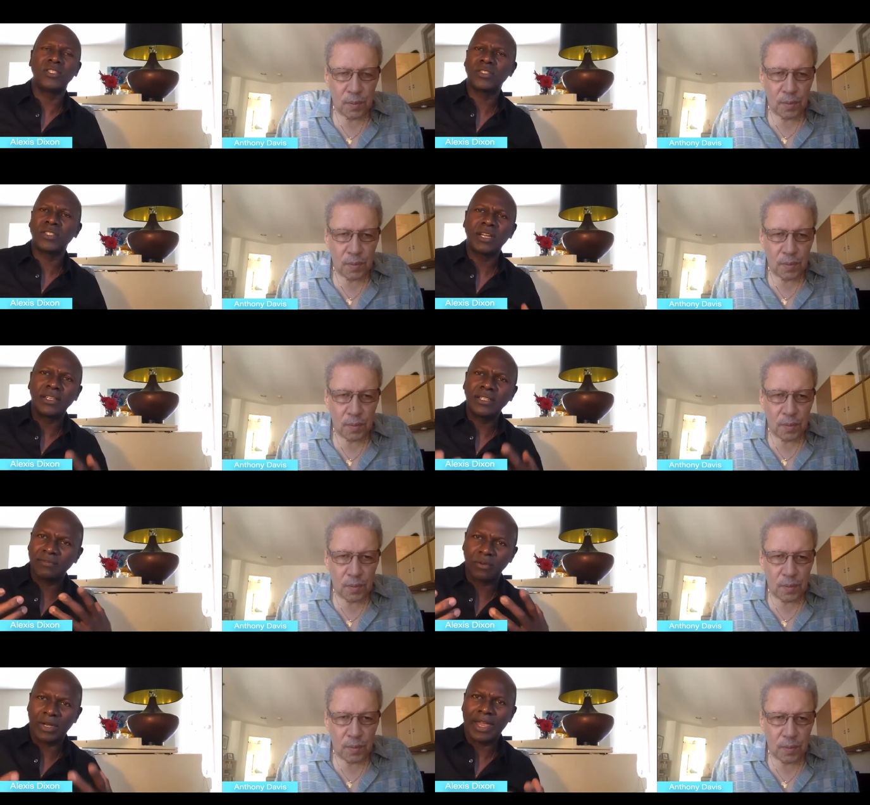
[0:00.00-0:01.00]
Speaker 1: they just can't
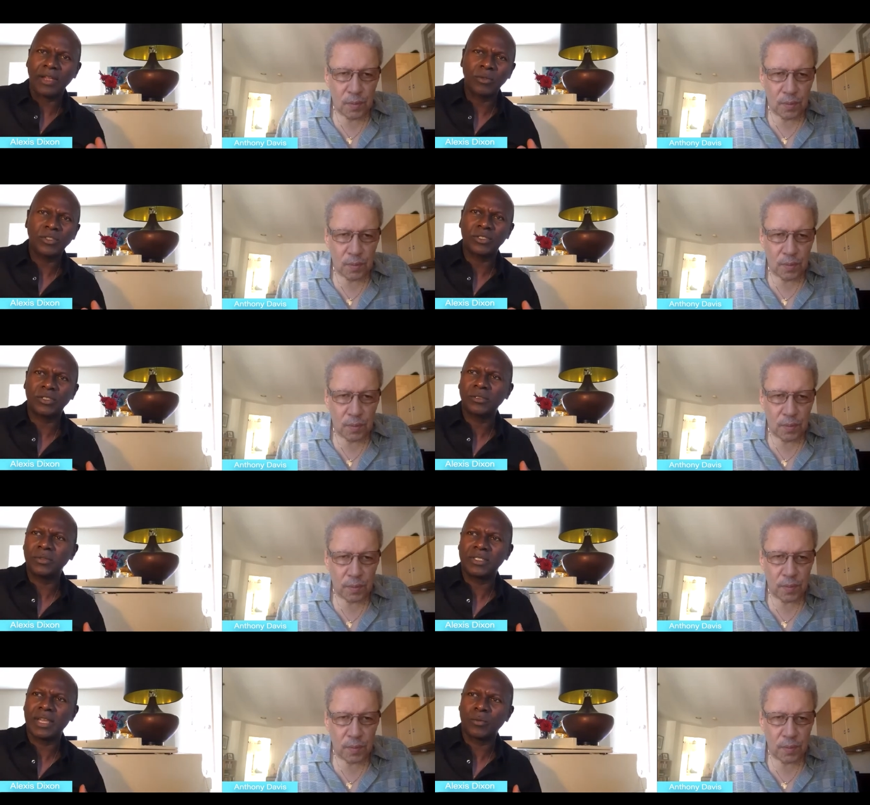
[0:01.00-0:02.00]
give a language
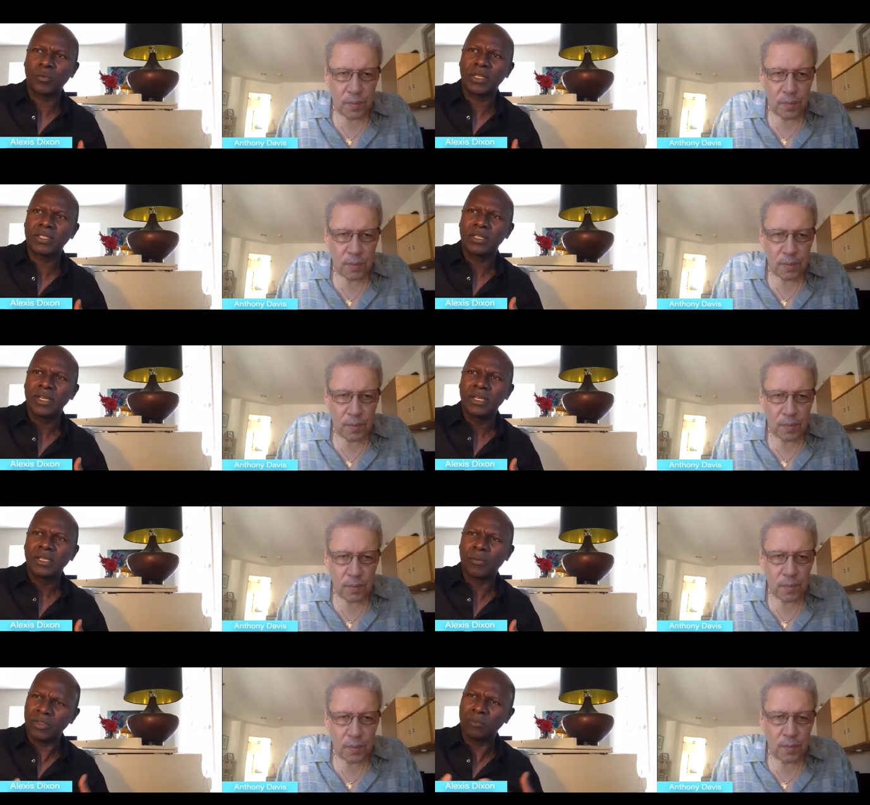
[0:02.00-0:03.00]
to? Is that what
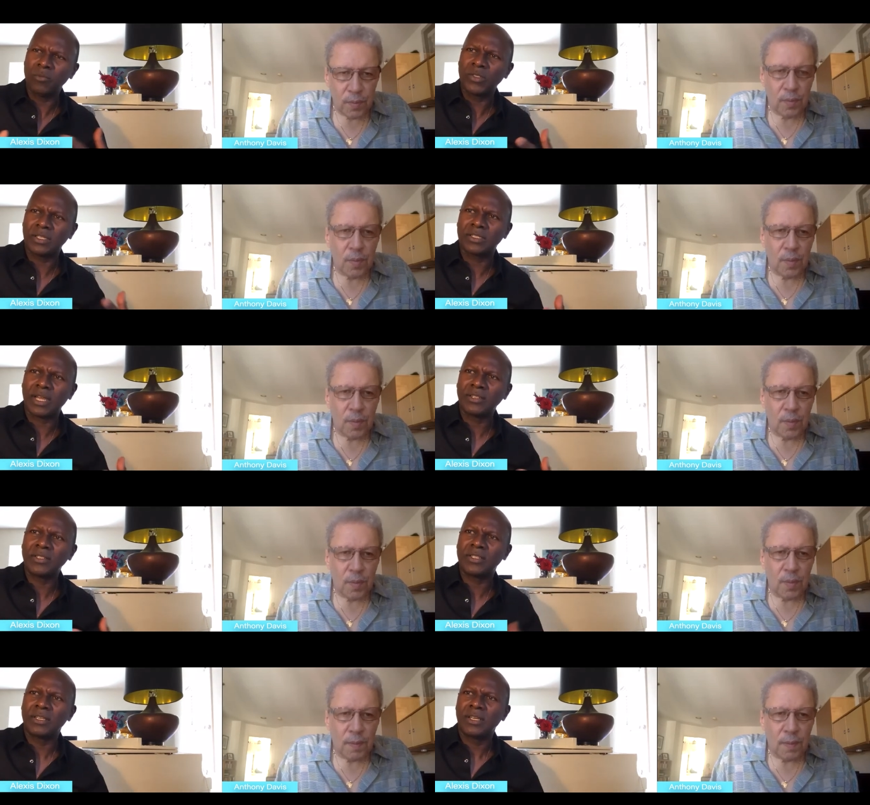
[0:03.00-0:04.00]
some of the music
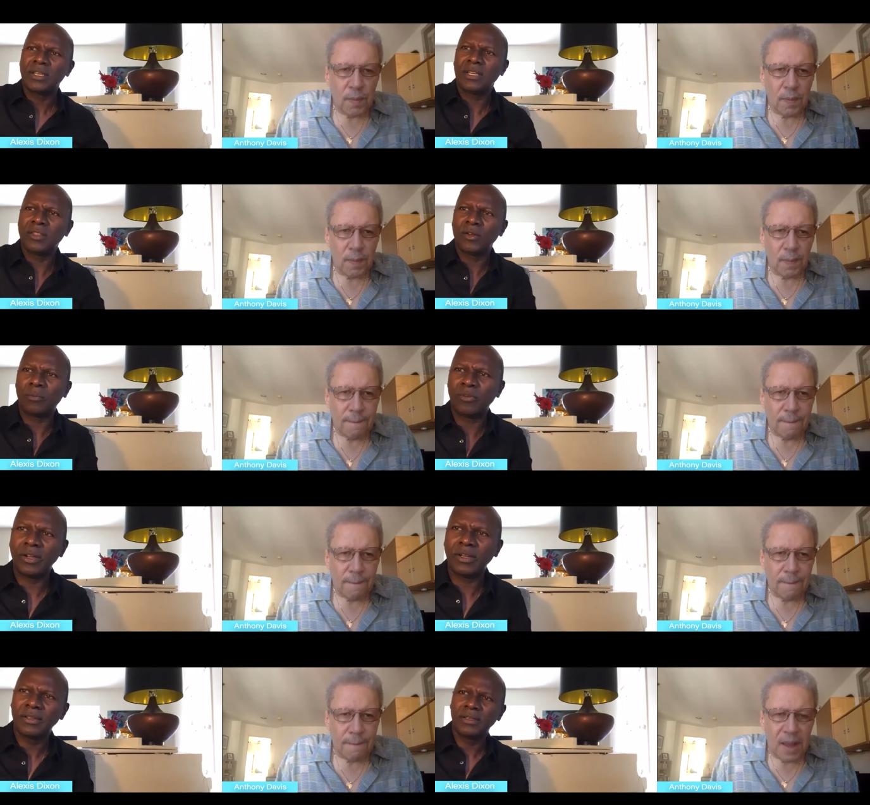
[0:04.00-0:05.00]
does in the
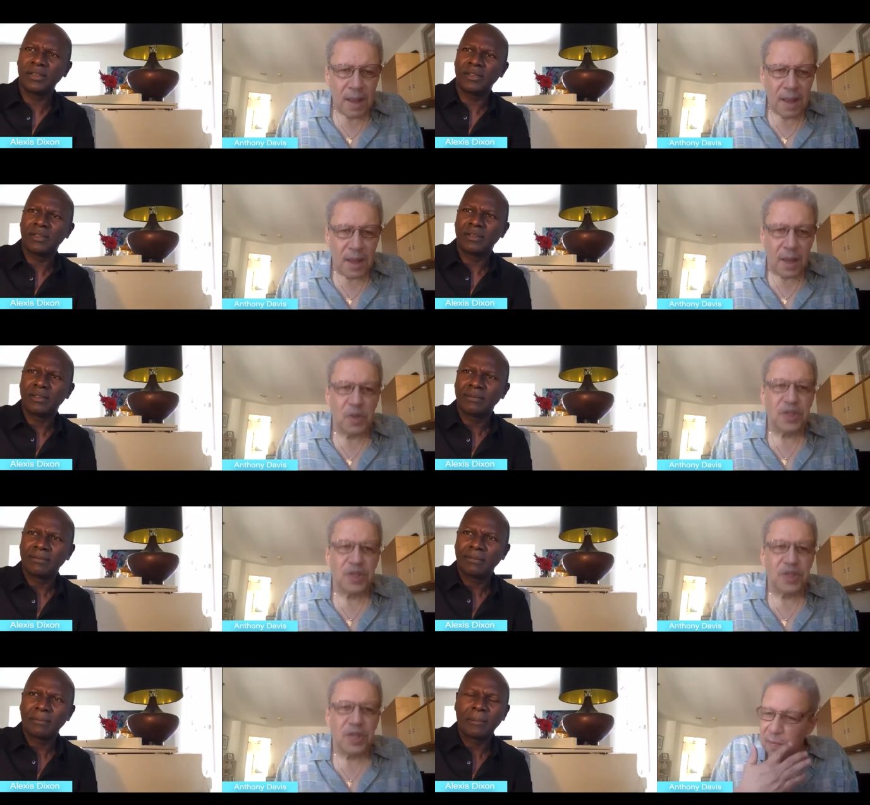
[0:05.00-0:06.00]
opera? Well,
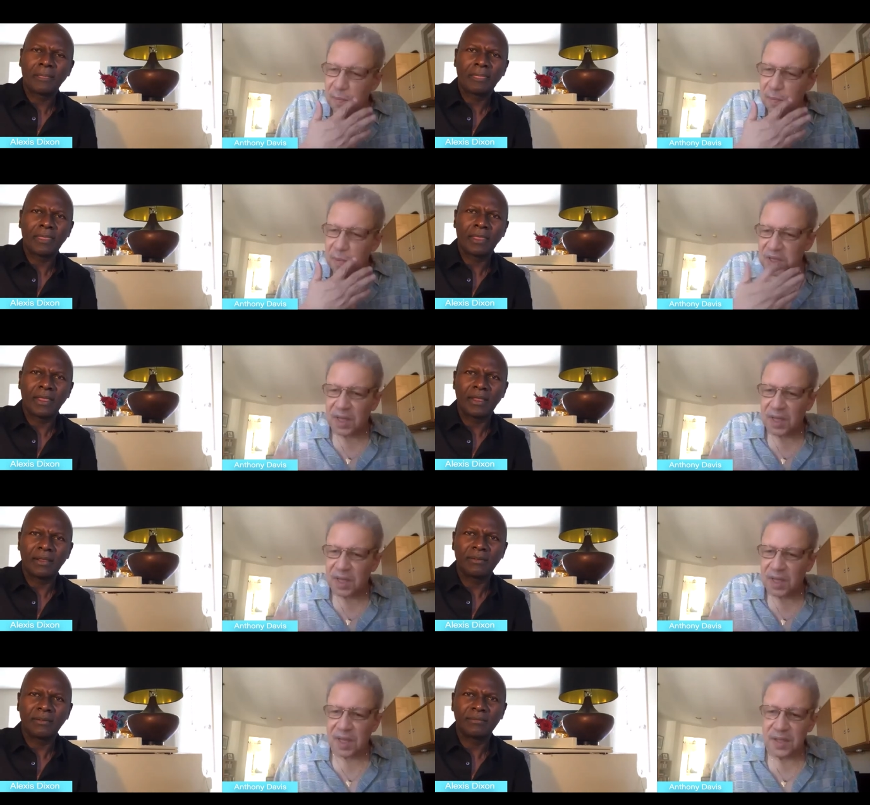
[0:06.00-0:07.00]
music
Speaker 2: to me, music
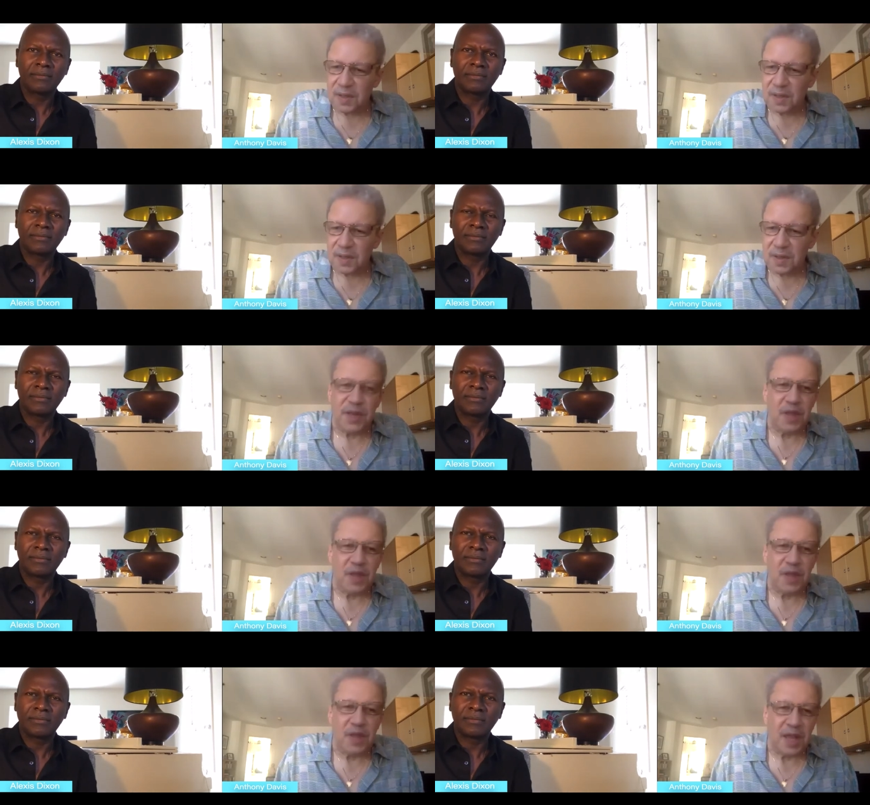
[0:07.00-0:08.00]
is does
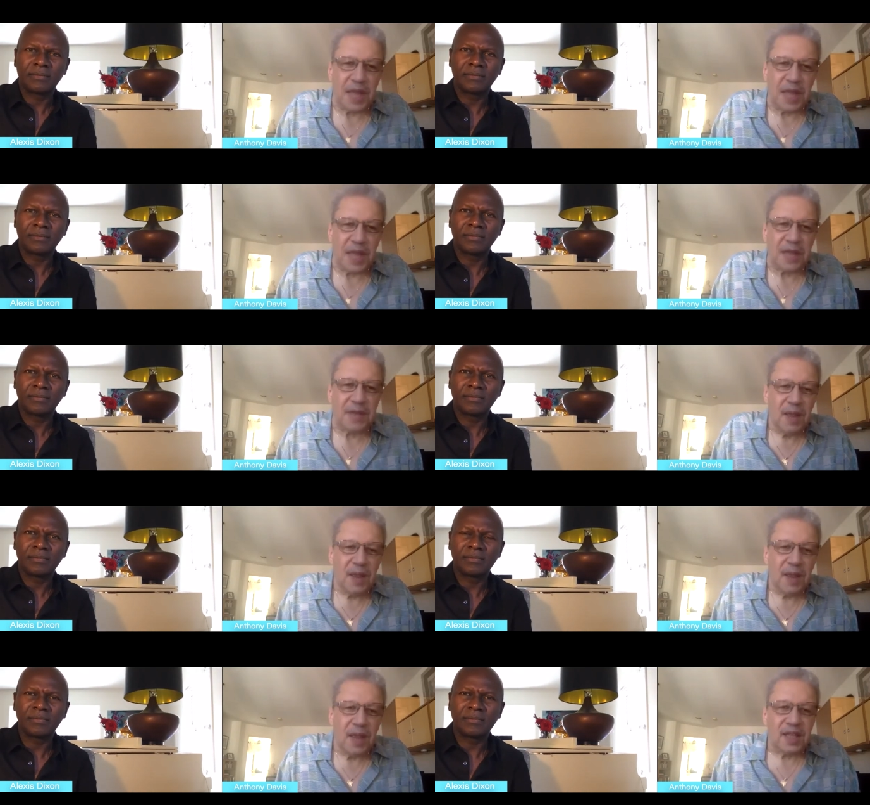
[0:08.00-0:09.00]
everything. It takes
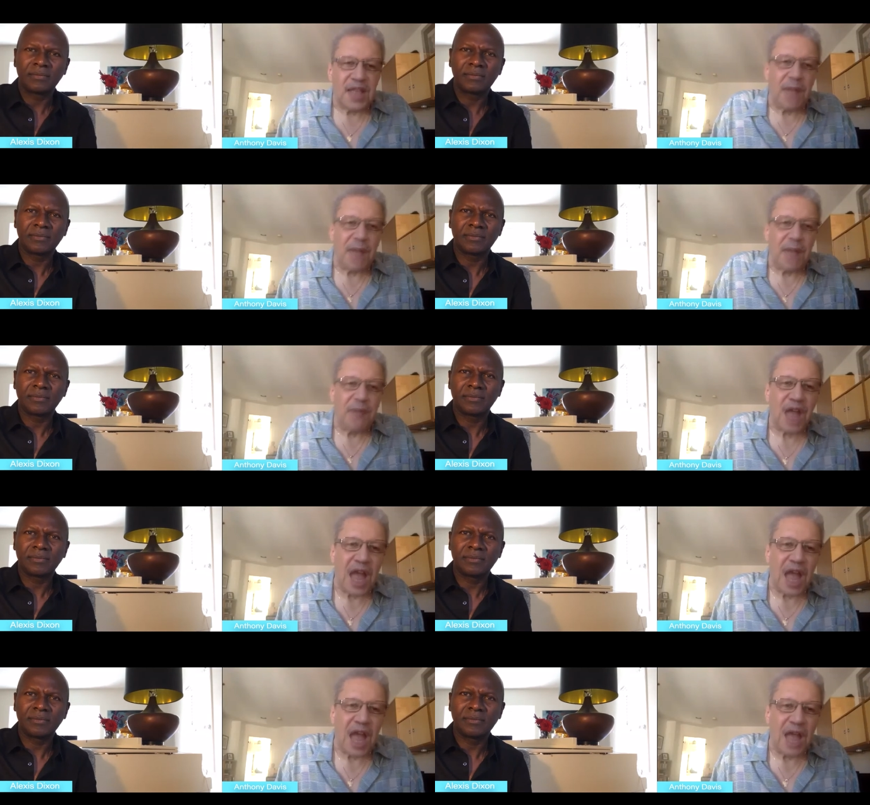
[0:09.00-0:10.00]
it establishes
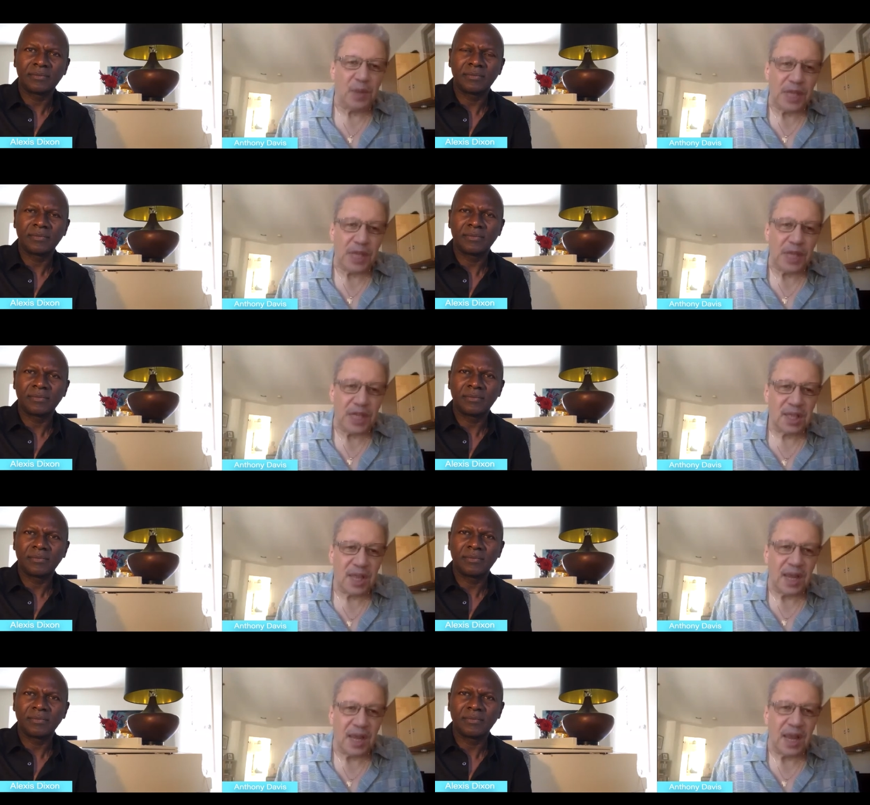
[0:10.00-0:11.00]
time and
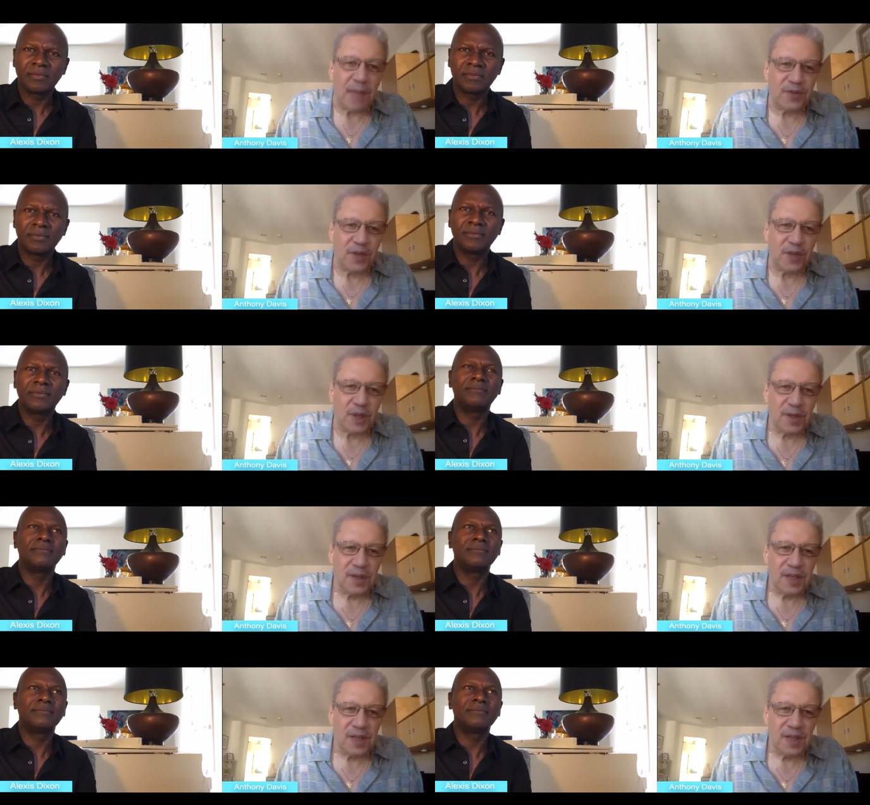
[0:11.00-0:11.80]
place and atmosphere.